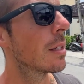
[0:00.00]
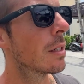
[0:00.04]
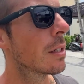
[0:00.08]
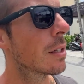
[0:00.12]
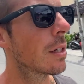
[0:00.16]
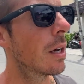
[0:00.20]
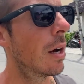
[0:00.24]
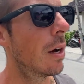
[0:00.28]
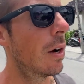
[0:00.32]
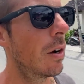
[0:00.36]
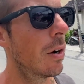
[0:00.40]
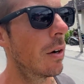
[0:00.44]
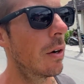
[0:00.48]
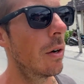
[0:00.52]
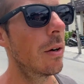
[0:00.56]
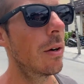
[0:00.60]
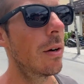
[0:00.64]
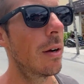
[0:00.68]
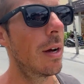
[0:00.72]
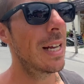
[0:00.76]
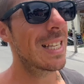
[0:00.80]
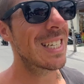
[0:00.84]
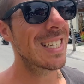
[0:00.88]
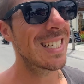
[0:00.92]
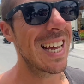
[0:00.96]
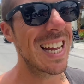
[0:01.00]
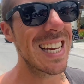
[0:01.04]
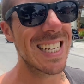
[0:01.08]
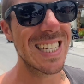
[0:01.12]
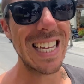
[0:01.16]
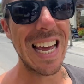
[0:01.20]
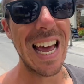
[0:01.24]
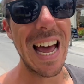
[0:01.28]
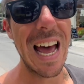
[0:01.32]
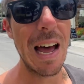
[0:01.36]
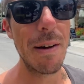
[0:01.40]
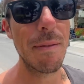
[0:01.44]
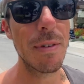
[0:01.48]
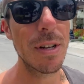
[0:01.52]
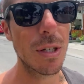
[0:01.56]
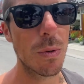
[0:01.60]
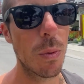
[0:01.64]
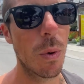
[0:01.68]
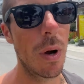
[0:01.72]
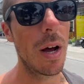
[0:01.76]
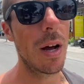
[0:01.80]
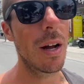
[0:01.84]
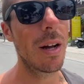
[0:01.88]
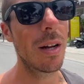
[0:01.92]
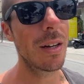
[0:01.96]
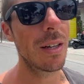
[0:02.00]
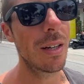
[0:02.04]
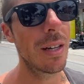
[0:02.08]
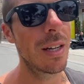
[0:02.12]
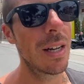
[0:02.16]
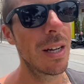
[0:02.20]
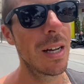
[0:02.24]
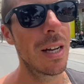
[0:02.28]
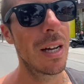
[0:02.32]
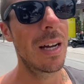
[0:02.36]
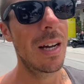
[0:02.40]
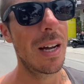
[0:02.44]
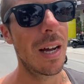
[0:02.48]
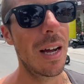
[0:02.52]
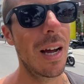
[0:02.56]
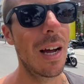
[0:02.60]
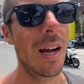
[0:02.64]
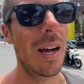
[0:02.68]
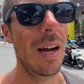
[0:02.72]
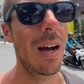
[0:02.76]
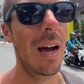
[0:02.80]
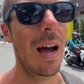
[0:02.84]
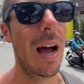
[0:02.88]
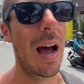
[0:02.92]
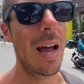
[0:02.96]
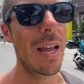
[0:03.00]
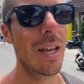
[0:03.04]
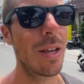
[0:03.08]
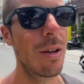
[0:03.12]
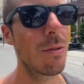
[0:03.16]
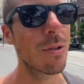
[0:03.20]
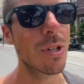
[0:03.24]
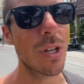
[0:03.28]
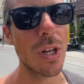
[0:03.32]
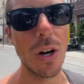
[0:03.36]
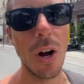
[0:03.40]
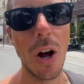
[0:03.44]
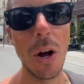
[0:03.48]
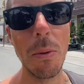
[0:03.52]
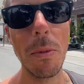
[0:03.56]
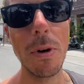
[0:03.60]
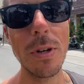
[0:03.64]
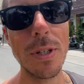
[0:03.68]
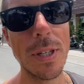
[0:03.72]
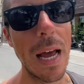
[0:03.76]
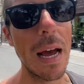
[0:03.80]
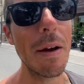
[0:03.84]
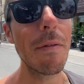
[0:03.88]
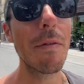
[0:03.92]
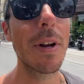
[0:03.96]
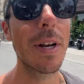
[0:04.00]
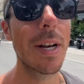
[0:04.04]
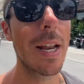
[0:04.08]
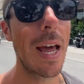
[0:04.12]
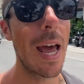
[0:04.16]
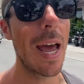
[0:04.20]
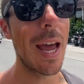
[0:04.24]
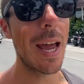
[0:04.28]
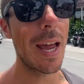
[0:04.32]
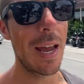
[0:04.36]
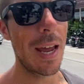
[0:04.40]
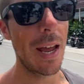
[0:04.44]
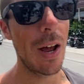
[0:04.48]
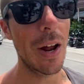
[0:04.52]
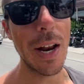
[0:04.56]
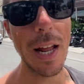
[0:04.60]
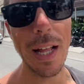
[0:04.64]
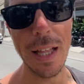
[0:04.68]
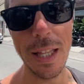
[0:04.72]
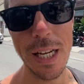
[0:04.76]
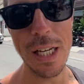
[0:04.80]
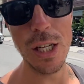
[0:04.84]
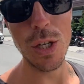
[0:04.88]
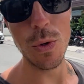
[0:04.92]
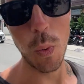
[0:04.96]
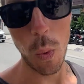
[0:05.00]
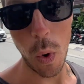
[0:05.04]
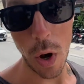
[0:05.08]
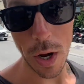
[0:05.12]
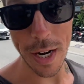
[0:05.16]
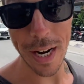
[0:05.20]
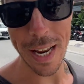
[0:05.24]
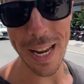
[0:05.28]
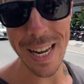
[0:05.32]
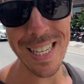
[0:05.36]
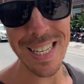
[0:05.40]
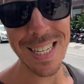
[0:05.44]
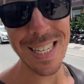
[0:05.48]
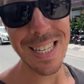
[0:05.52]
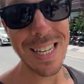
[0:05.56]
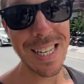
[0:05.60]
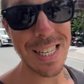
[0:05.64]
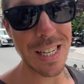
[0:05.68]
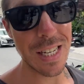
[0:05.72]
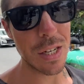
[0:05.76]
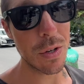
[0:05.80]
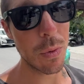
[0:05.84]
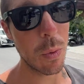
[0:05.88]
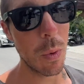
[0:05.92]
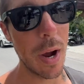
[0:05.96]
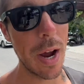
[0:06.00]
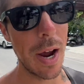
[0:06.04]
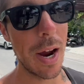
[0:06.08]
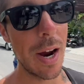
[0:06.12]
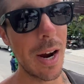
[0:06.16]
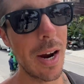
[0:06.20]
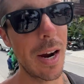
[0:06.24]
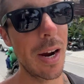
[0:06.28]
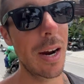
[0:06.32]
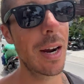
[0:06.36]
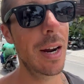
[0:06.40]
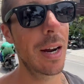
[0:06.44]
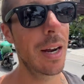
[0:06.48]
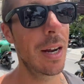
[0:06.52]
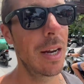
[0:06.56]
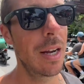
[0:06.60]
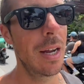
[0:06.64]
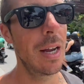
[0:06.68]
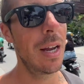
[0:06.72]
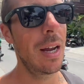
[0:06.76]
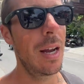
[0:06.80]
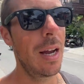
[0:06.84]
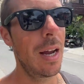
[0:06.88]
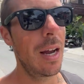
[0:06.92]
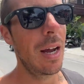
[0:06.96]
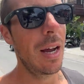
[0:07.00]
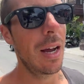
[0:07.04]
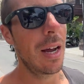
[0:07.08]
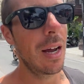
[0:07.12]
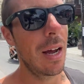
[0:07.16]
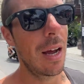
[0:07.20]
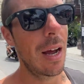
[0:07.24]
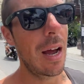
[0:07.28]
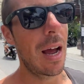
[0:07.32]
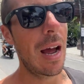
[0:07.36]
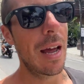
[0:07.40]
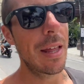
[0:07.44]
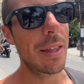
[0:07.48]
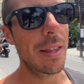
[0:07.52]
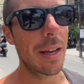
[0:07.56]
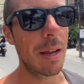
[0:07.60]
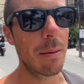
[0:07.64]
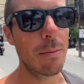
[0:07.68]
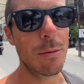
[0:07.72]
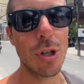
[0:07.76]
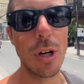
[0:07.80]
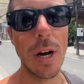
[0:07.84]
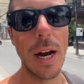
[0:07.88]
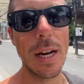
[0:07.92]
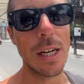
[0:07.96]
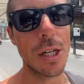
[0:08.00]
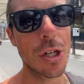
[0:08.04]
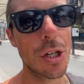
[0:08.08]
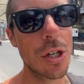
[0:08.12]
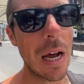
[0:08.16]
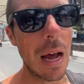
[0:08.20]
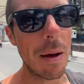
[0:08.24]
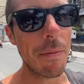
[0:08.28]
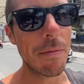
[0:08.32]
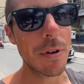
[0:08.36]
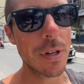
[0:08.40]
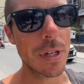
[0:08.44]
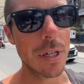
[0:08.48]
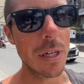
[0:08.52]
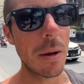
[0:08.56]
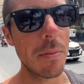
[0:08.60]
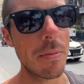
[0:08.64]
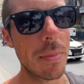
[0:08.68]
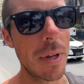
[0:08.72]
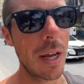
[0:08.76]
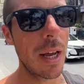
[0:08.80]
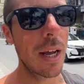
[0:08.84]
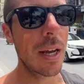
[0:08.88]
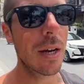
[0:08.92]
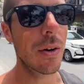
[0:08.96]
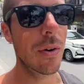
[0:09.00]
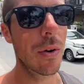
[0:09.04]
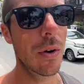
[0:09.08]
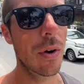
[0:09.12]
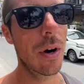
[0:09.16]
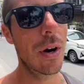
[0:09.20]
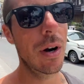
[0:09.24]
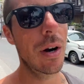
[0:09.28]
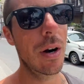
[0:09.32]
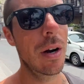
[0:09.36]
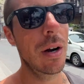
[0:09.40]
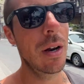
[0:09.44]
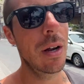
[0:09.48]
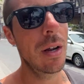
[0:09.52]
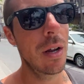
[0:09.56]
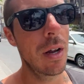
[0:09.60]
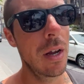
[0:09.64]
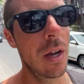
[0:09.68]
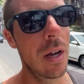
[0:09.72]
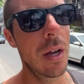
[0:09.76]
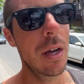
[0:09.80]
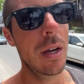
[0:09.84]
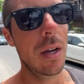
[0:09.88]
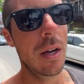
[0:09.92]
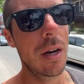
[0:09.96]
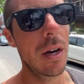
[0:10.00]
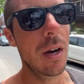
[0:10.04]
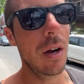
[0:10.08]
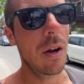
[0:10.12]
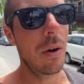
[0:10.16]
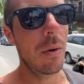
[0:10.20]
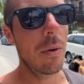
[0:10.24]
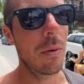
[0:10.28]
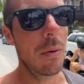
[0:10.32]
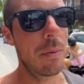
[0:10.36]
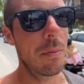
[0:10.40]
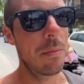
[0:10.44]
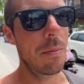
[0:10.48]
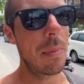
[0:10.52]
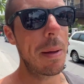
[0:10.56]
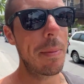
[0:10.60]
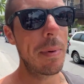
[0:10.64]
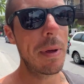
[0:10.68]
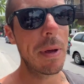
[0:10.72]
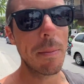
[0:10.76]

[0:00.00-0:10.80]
So it's nice to have as well. I use it almost every day on at least one instance where I think I'm trying to shop for something, or you know, maybe